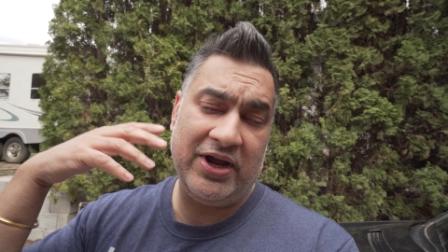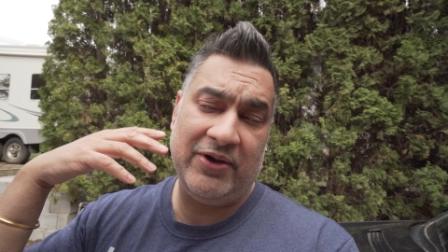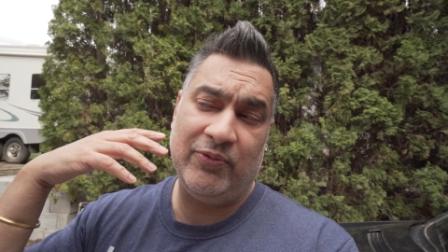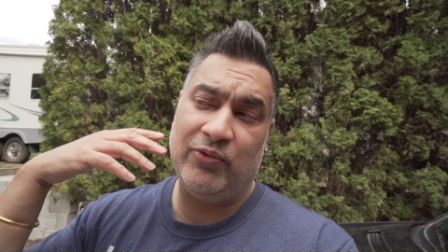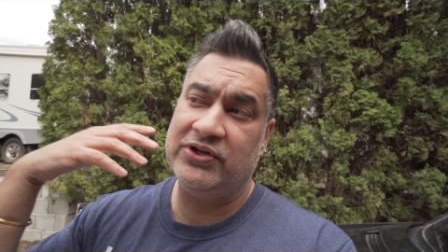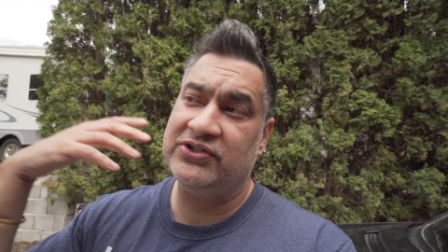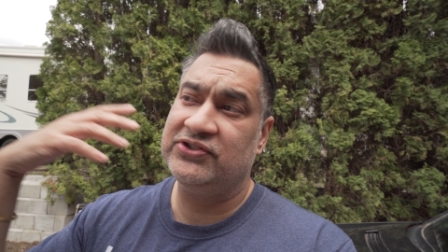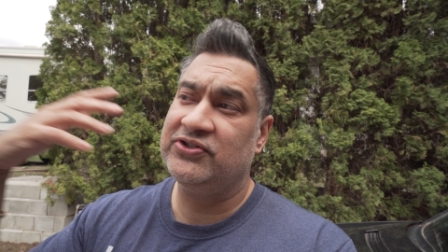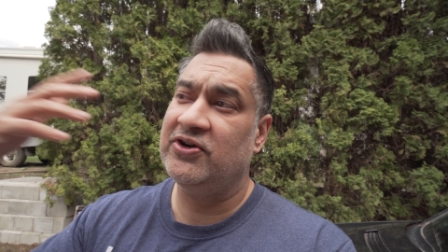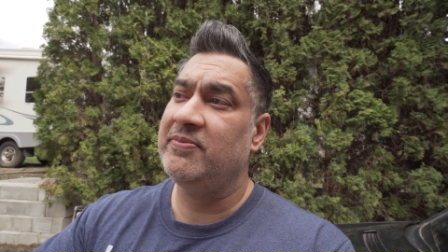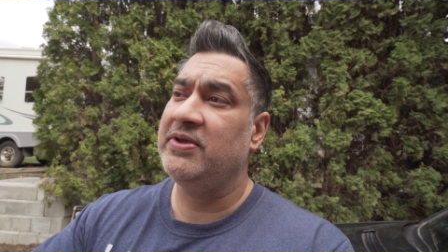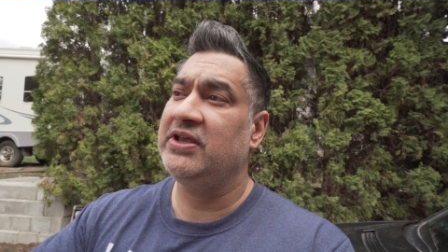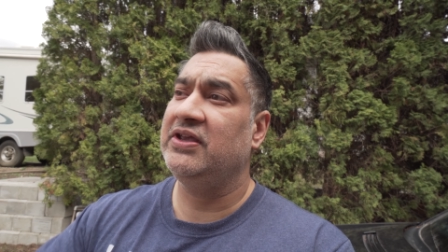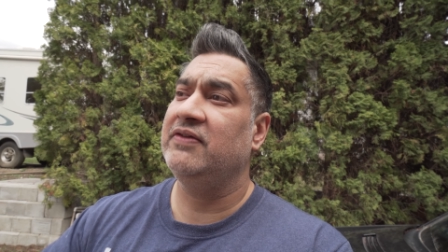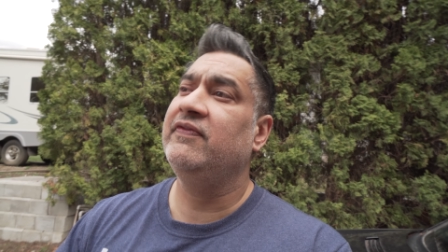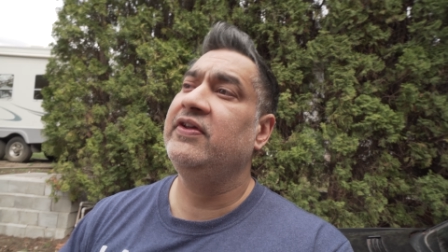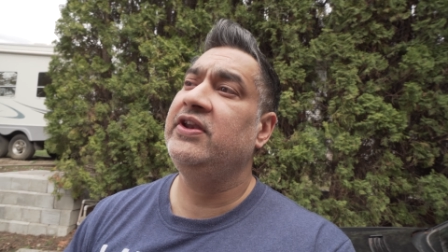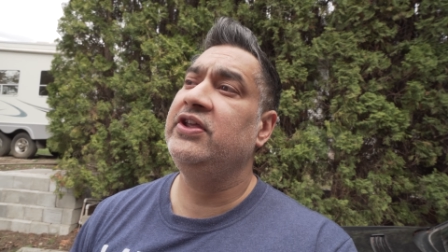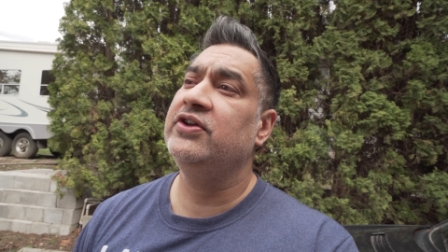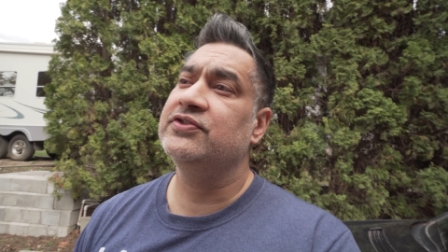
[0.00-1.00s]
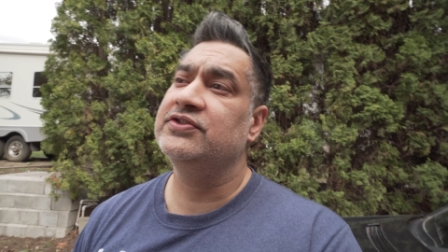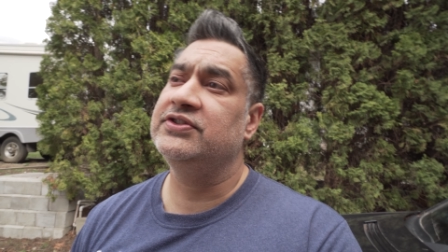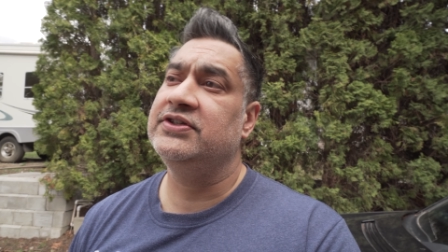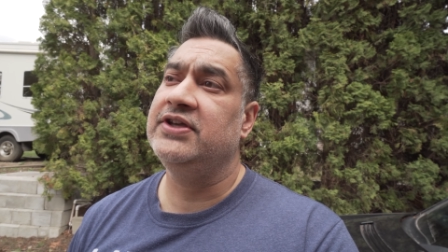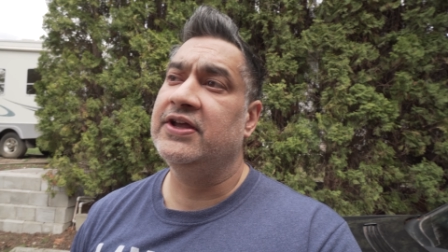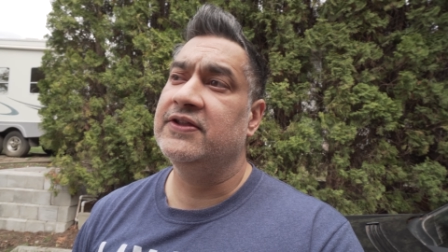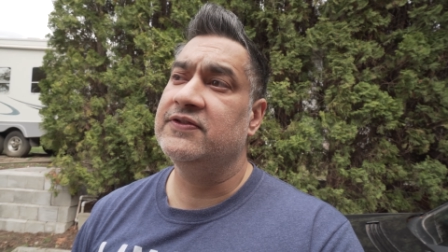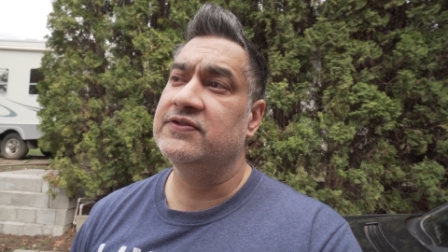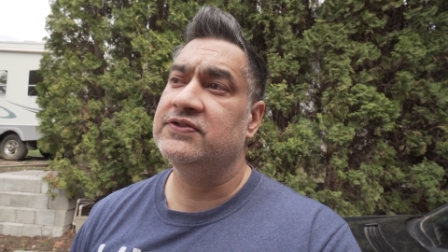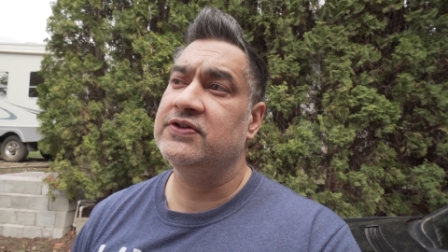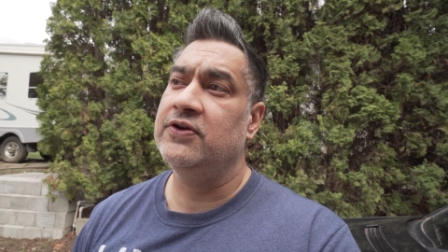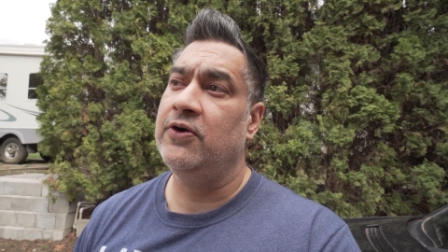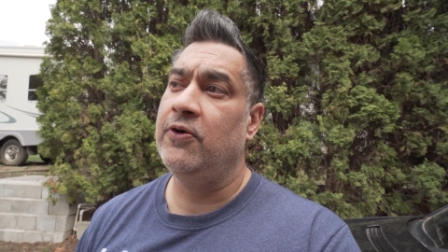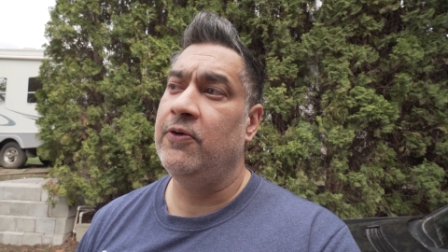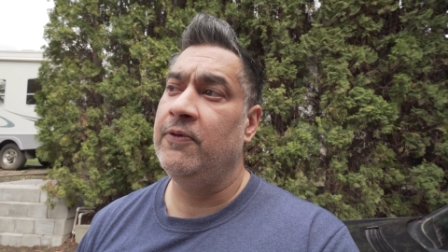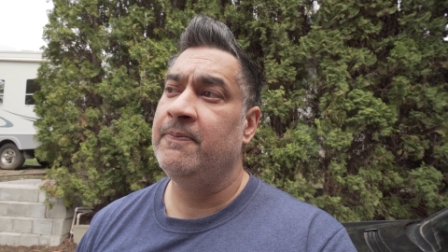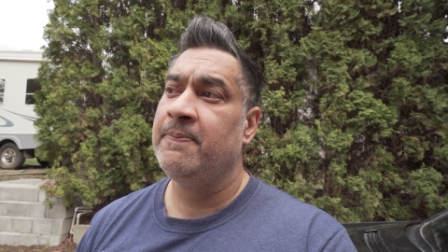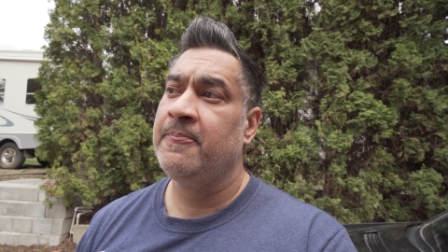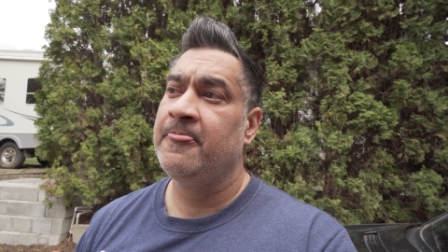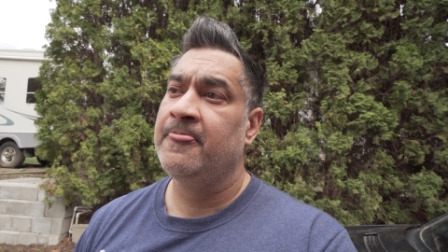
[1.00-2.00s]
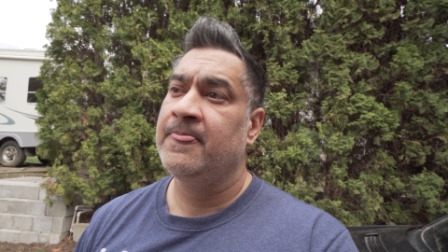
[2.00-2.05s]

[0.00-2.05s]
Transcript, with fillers: I want to start making videos again. So